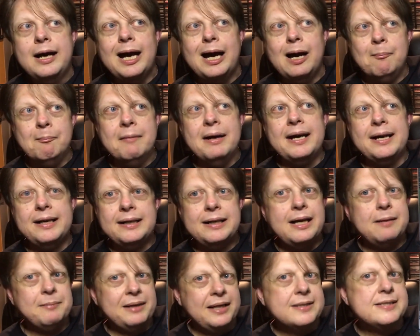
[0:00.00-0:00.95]
And then
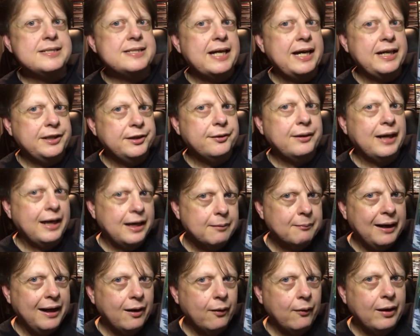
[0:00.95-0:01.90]
Let Me Entertain You
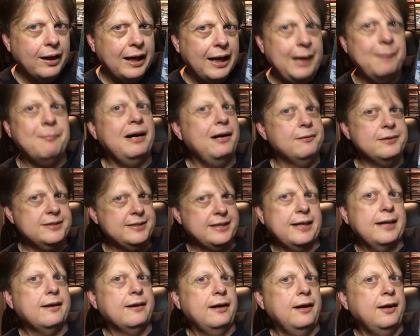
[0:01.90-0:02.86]
came out, and that was
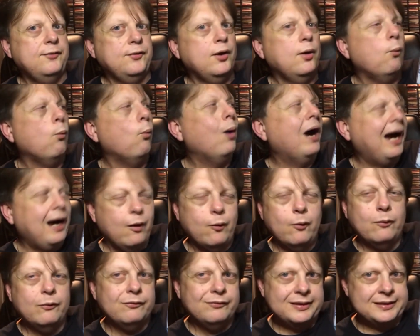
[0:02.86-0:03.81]
it. I thought,
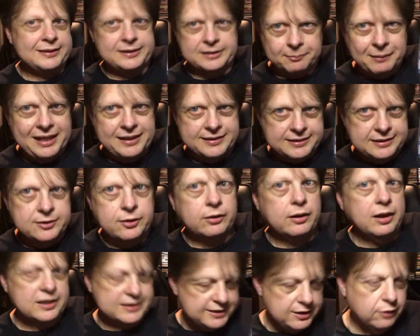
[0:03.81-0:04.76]
wow, this is an amazing
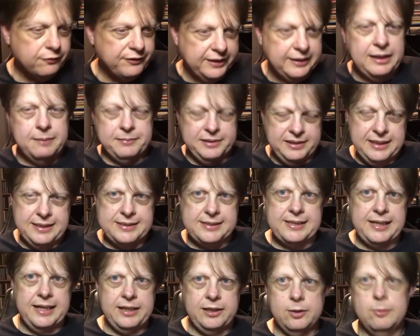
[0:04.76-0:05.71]
song. I still think Let Me
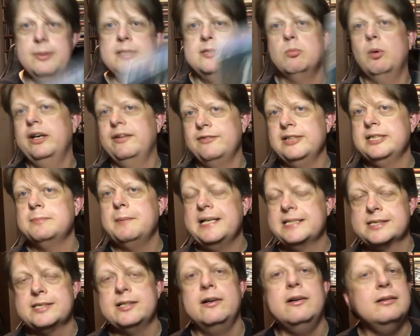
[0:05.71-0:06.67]
Entertain You is one of his
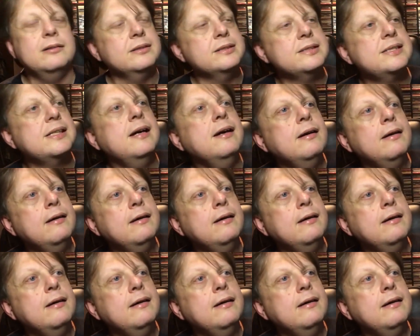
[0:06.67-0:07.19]
best songs.